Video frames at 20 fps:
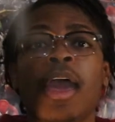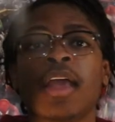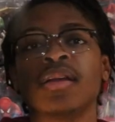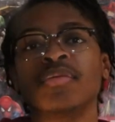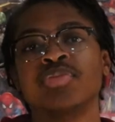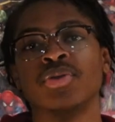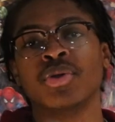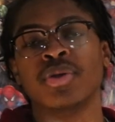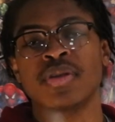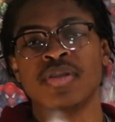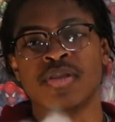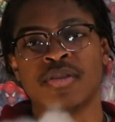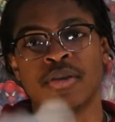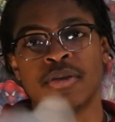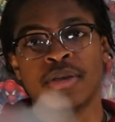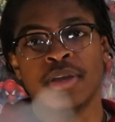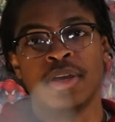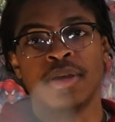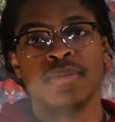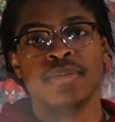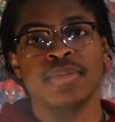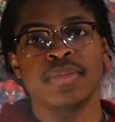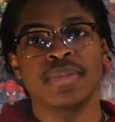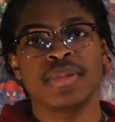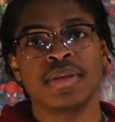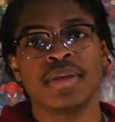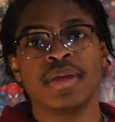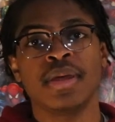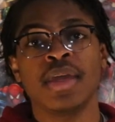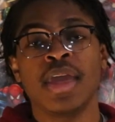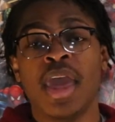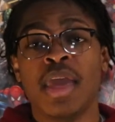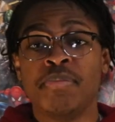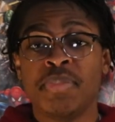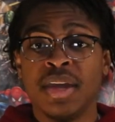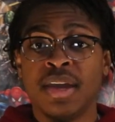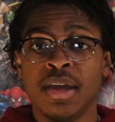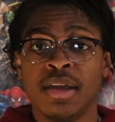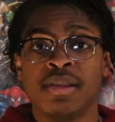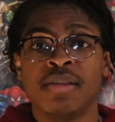and a broken circuit. And
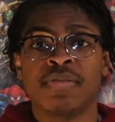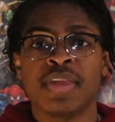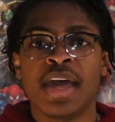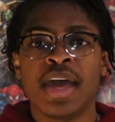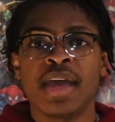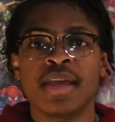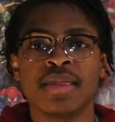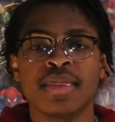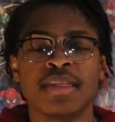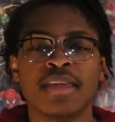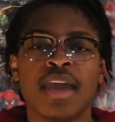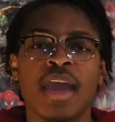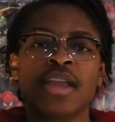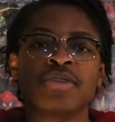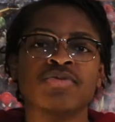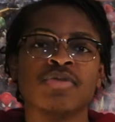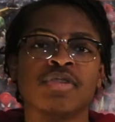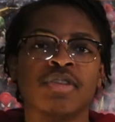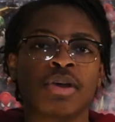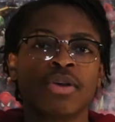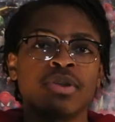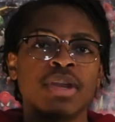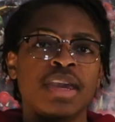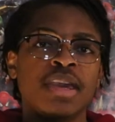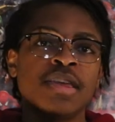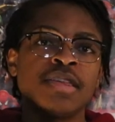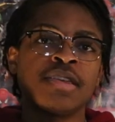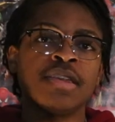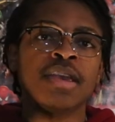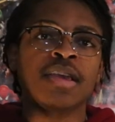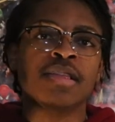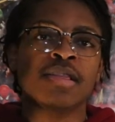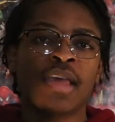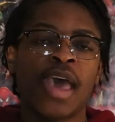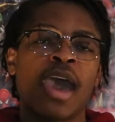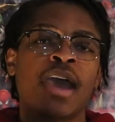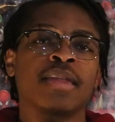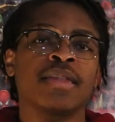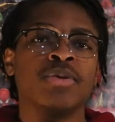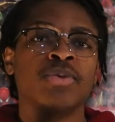because of that, the end result isn't
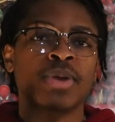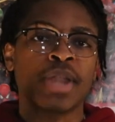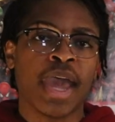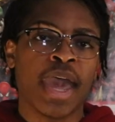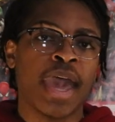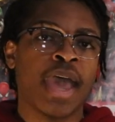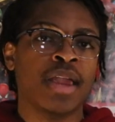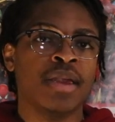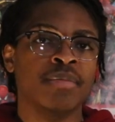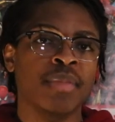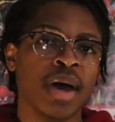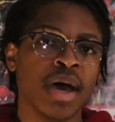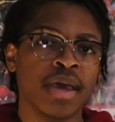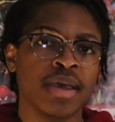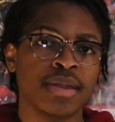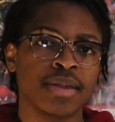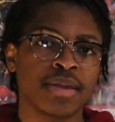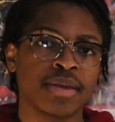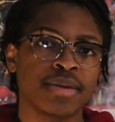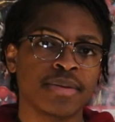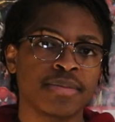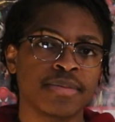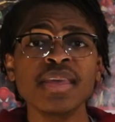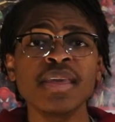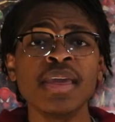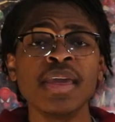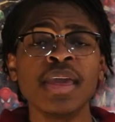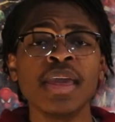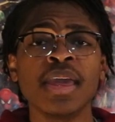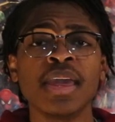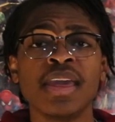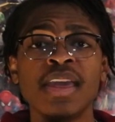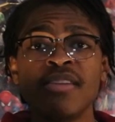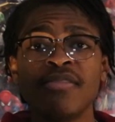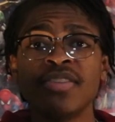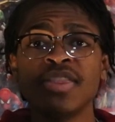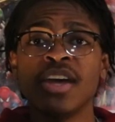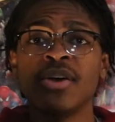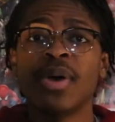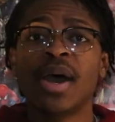exactly what I had in mind.
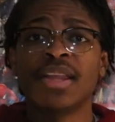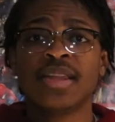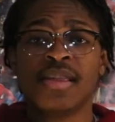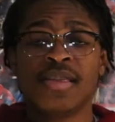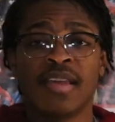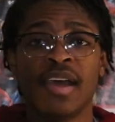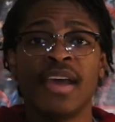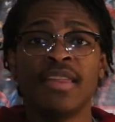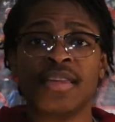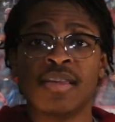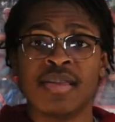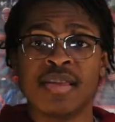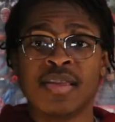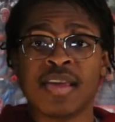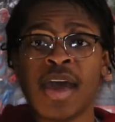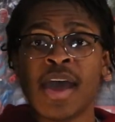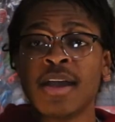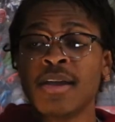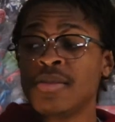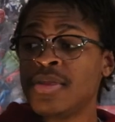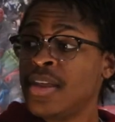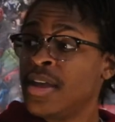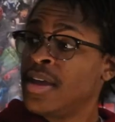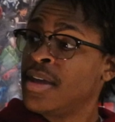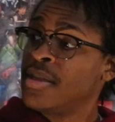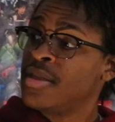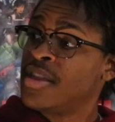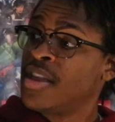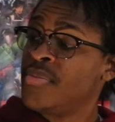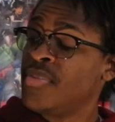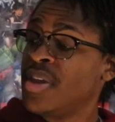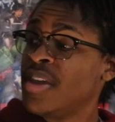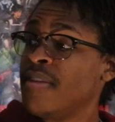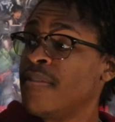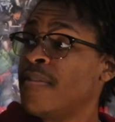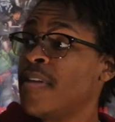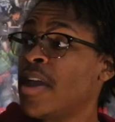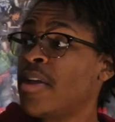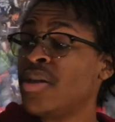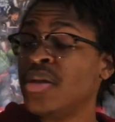Even though I designed this entire thing to be
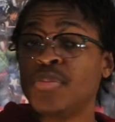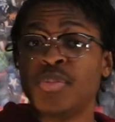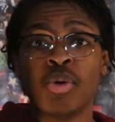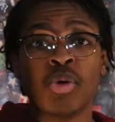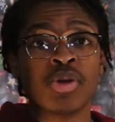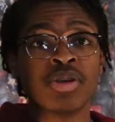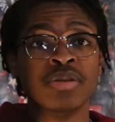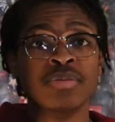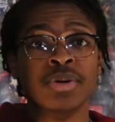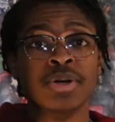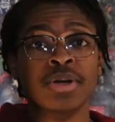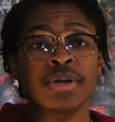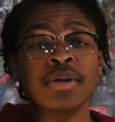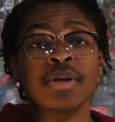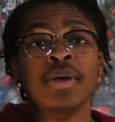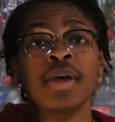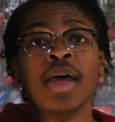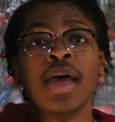very portable,